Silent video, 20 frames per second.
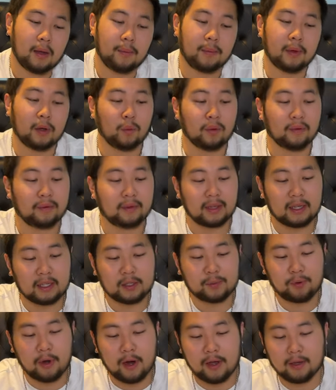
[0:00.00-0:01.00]
But with this
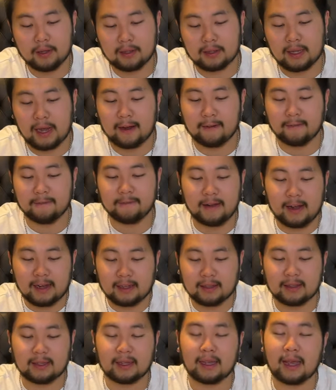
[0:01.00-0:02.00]
product, I
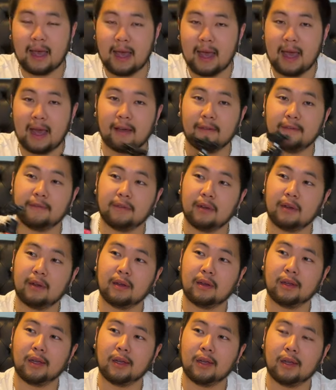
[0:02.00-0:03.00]
finally have
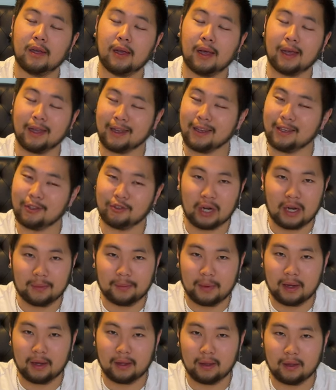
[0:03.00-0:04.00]
a good
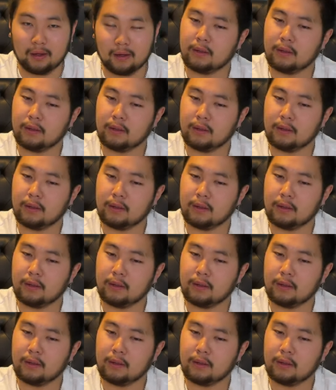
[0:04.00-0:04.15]
tripod.